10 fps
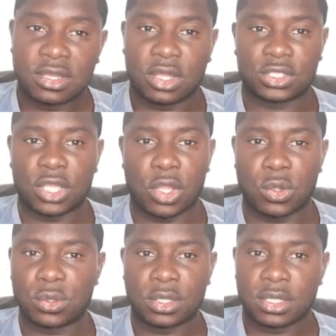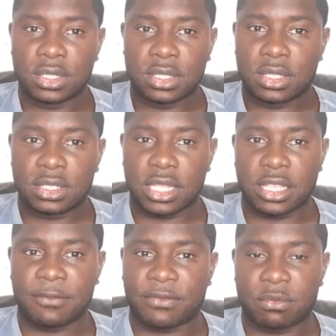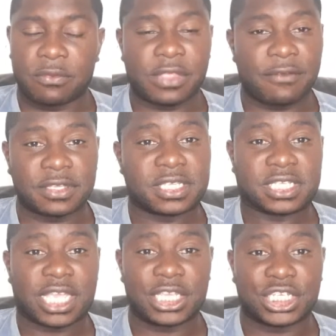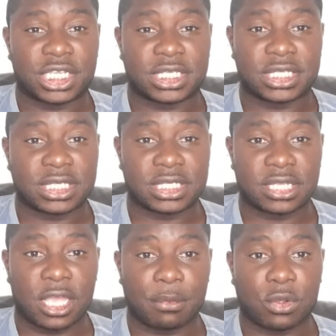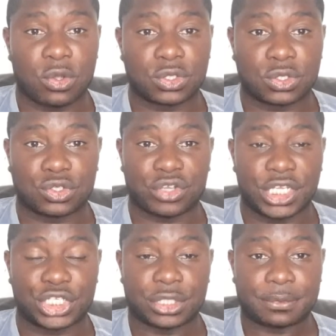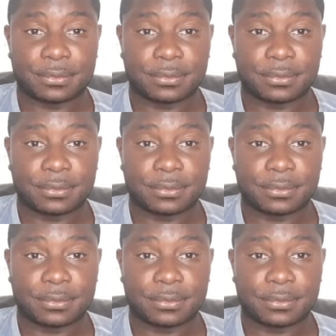Although the only thing with Davinson Sanchez is his concentration.